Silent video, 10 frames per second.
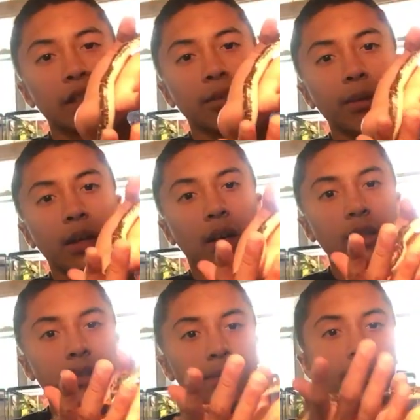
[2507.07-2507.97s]
so that should be
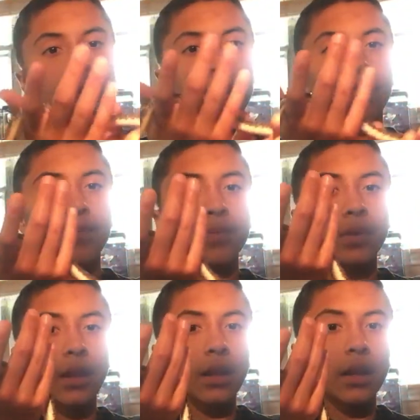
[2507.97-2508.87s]
awesome. But
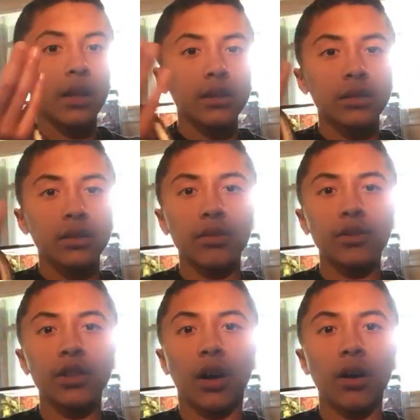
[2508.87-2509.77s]

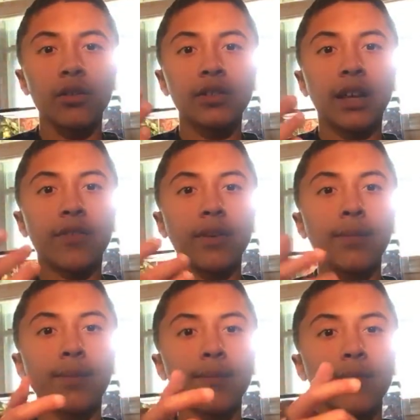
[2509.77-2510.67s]
so y'all
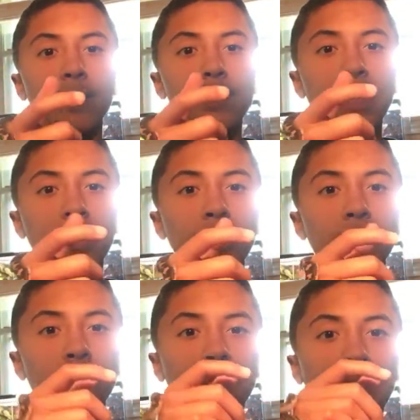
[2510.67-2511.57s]
definitely stay
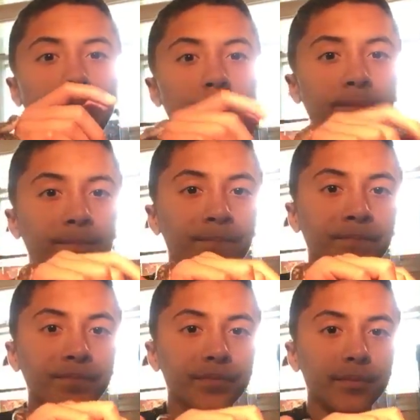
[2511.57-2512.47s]
tuned for that.
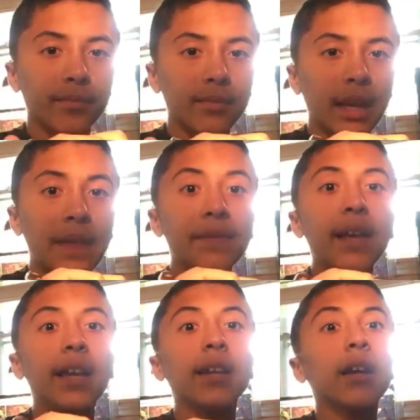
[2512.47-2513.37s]

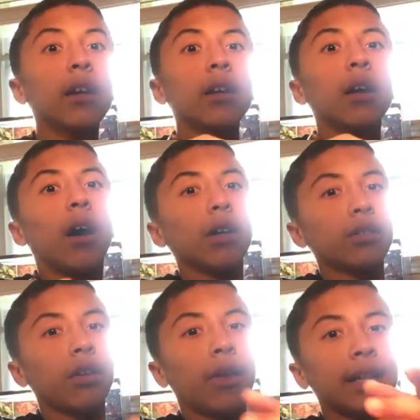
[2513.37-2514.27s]
And then
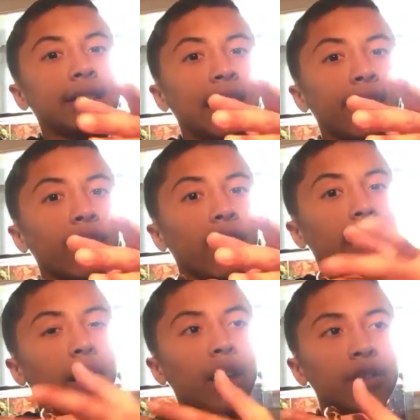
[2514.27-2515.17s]
also, I said if
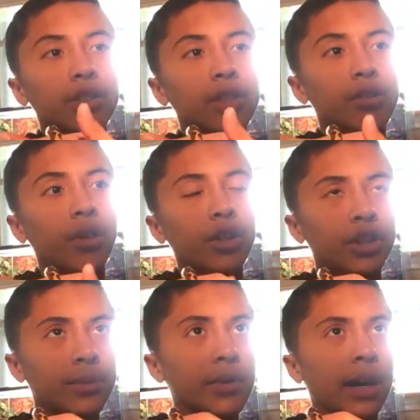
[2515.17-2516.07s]
y'all hit 100,
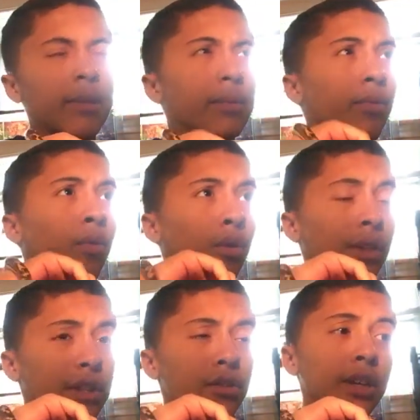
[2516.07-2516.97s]
200 subscribers
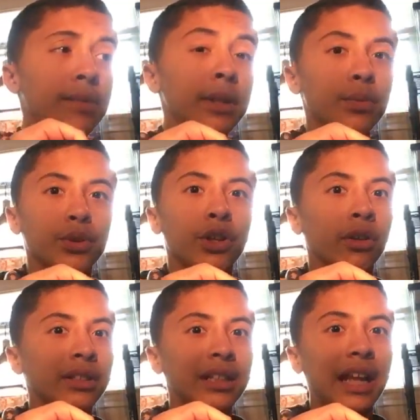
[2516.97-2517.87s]
before this Christmas,
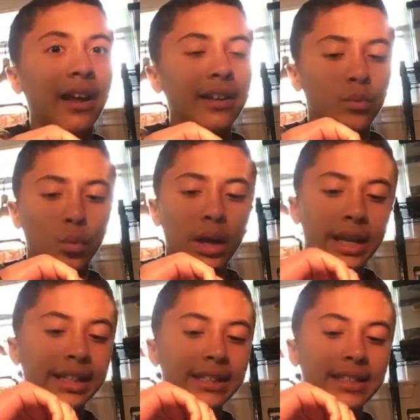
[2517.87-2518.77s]
which y'all did that
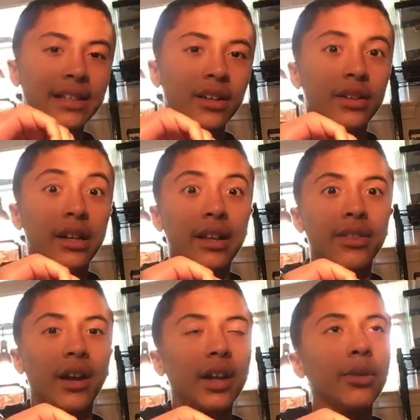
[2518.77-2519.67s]
way easier than
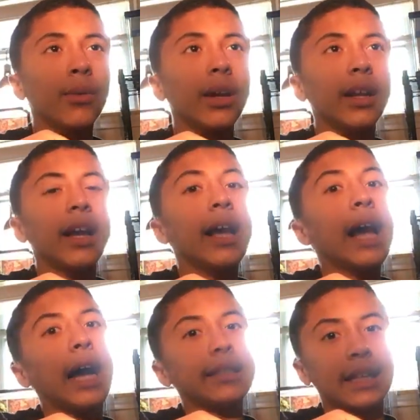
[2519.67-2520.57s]
I thought you would.
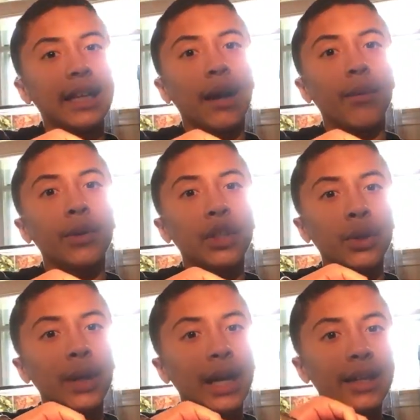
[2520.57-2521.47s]
I said I
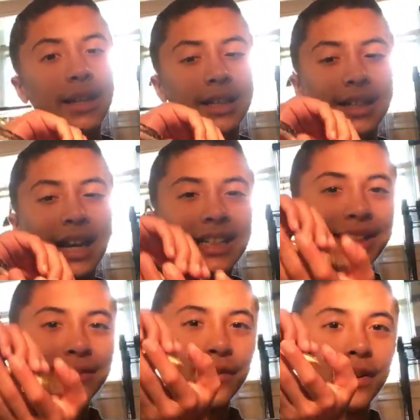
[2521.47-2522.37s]
would do a like
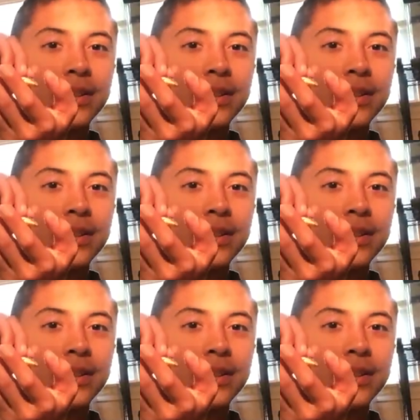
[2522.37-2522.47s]
18